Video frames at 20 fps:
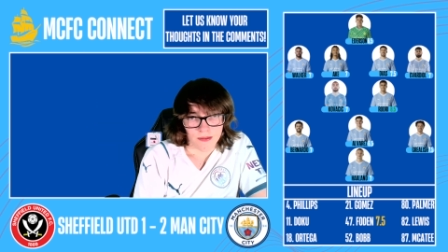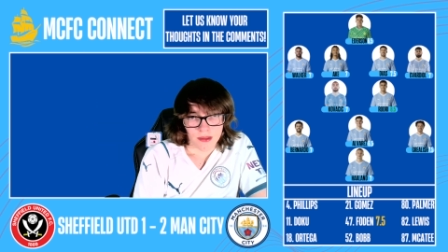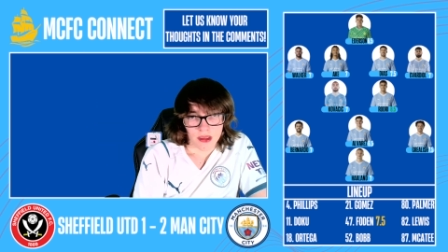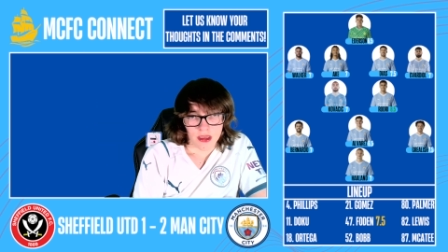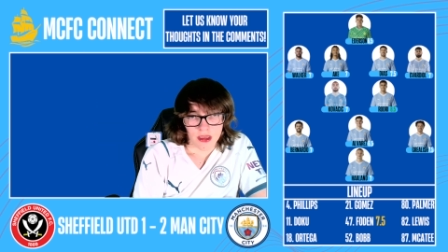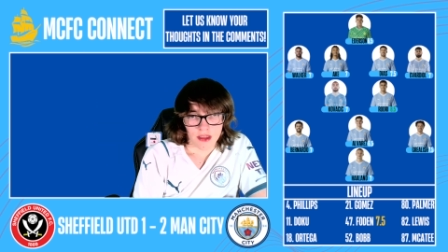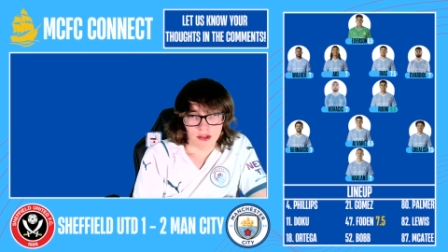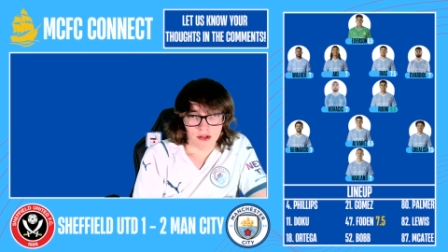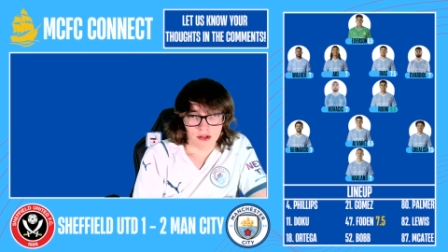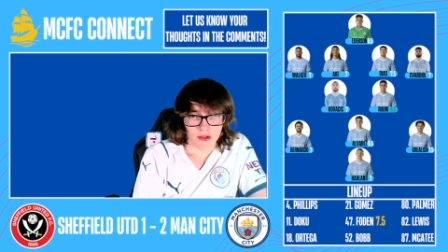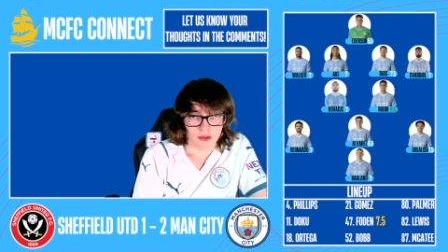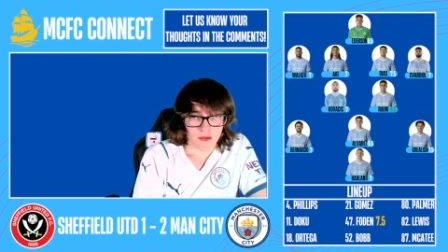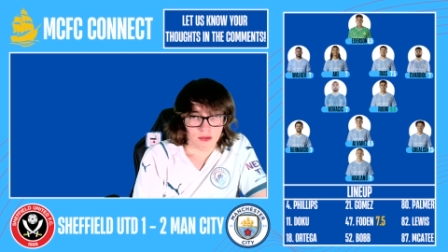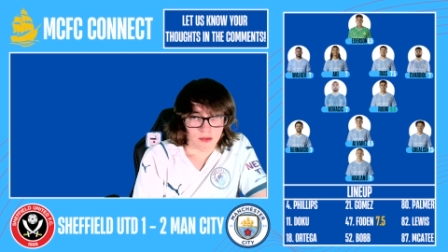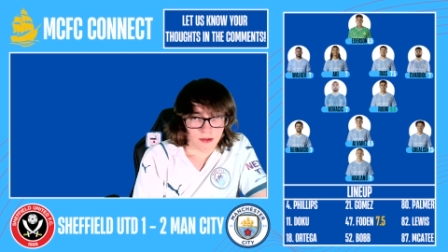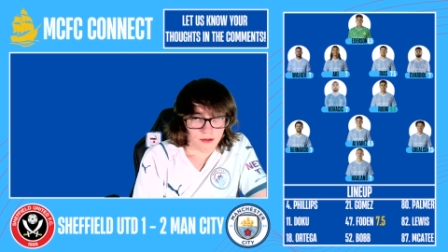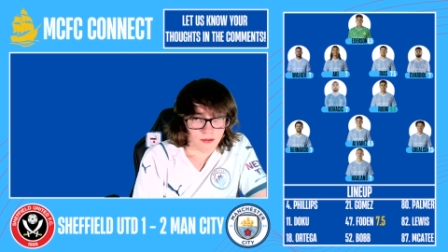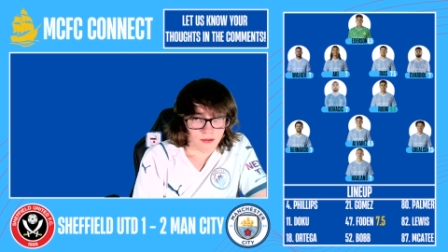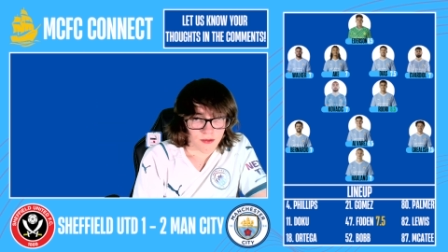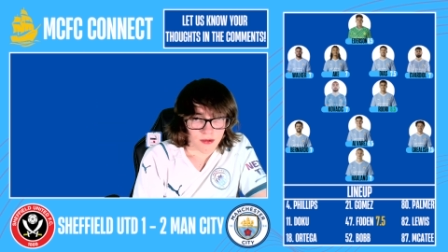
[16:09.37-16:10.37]
he's a
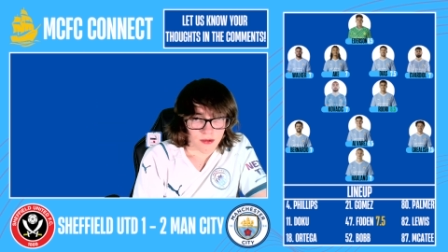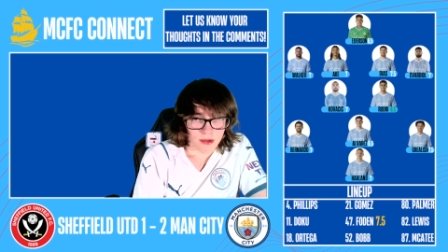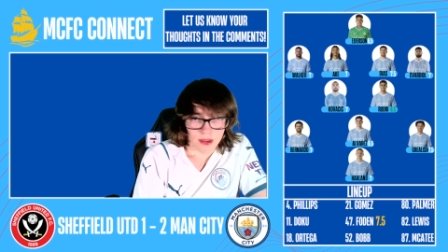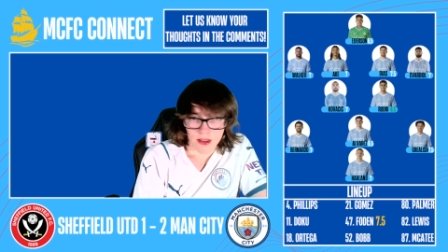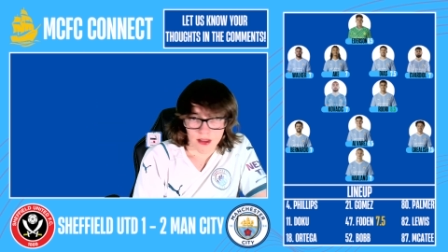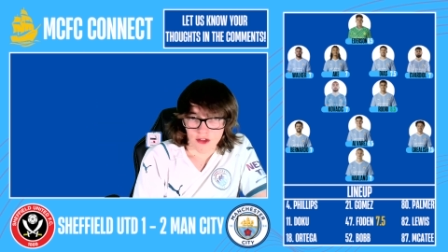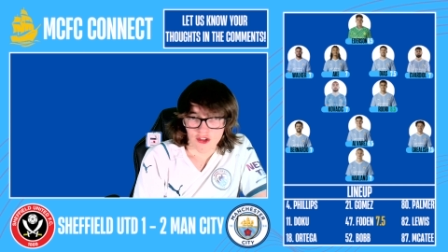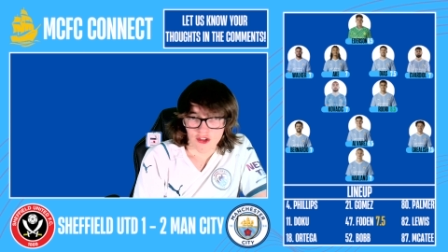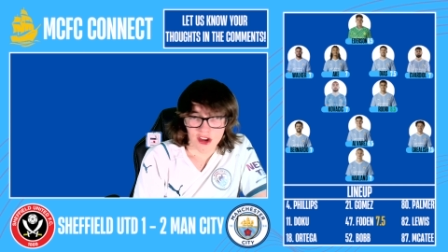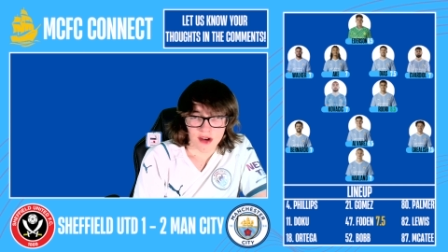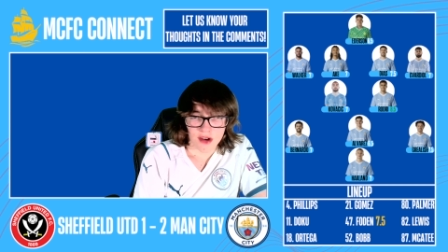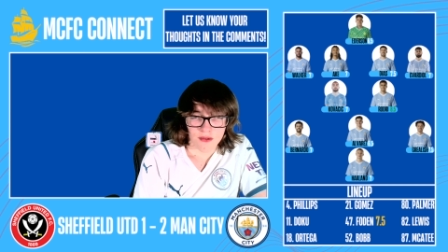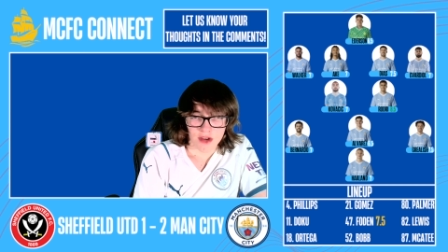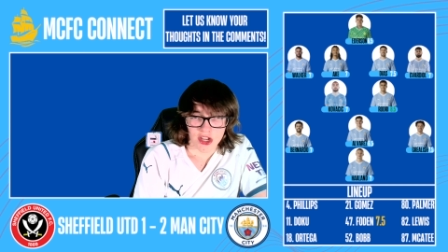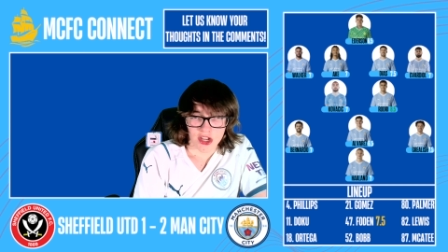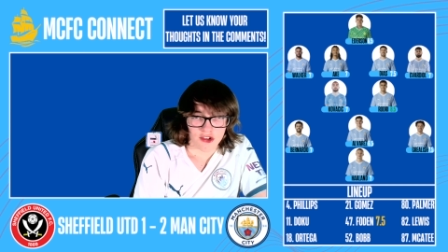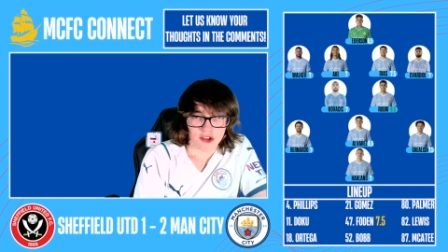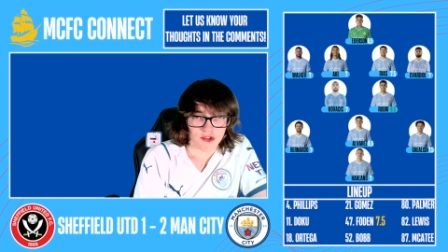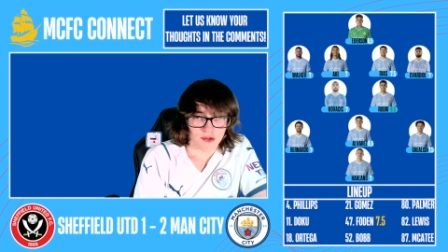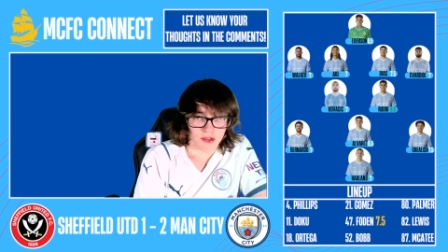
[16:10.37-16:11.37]

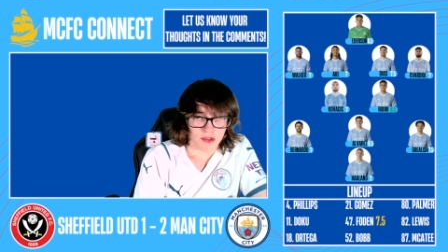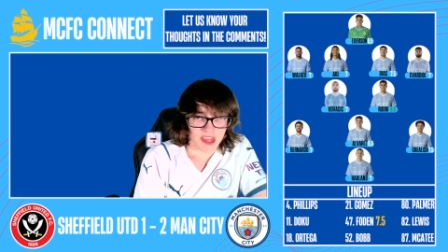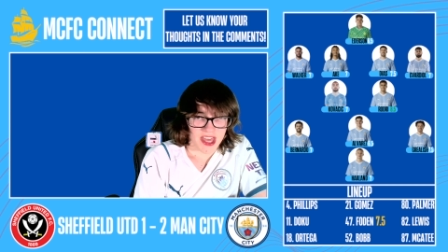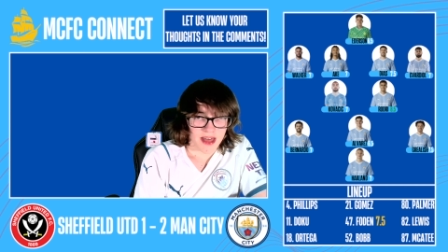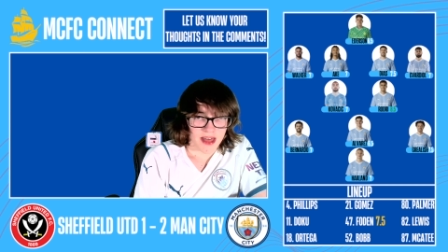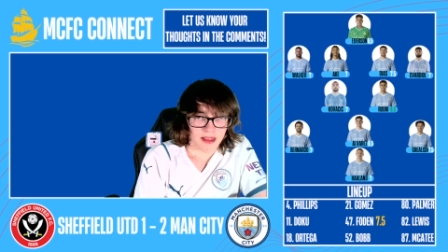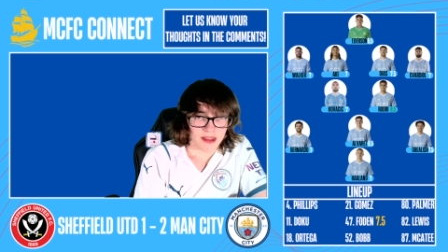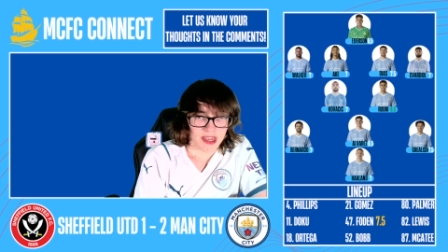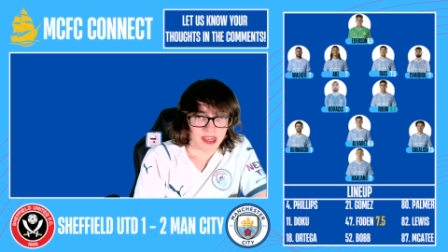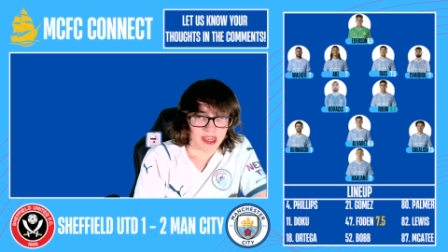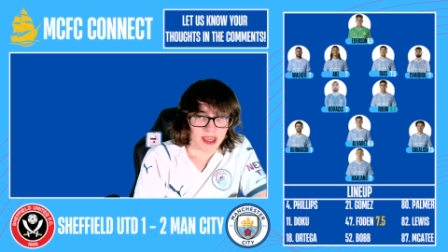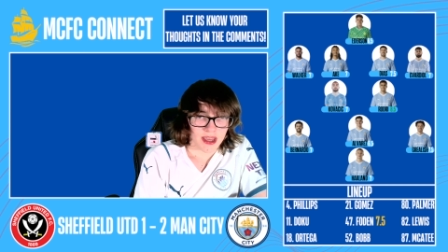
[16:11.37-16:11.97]
generational talent,